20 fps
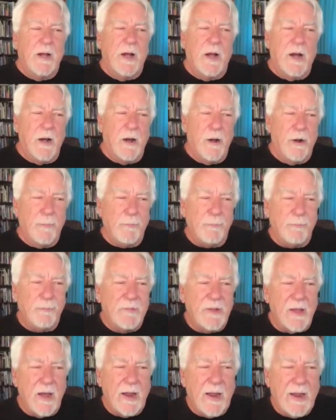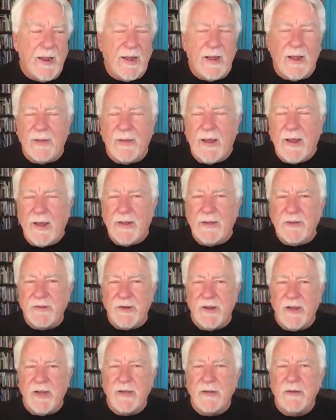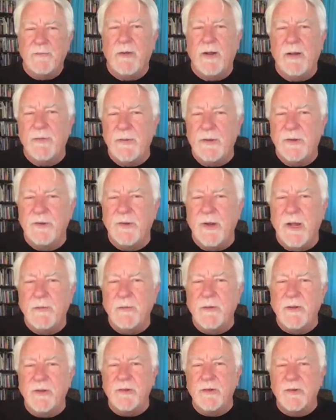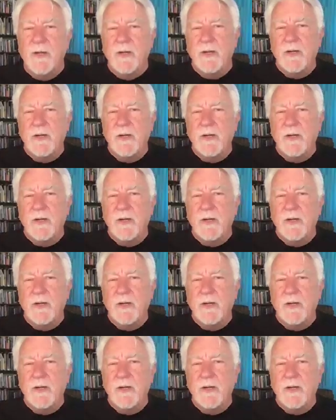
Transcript: AJ, I think his name is.